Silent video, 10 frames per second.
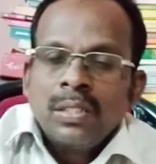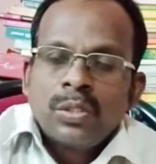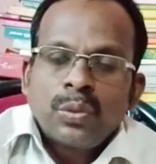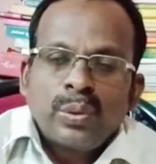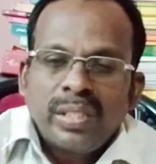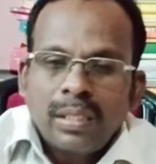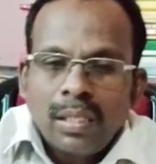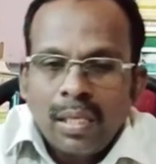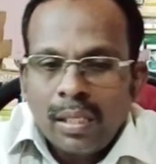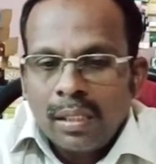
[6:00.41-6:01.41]
So in
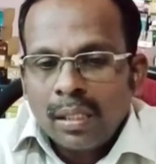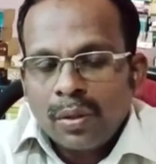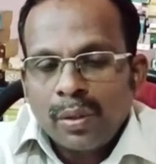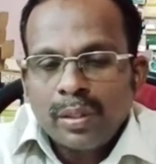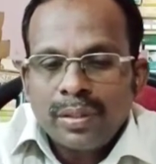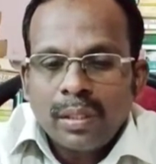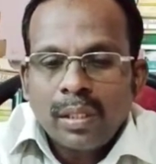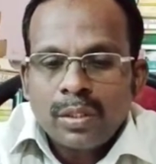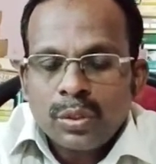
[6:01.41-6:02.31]
England, according to England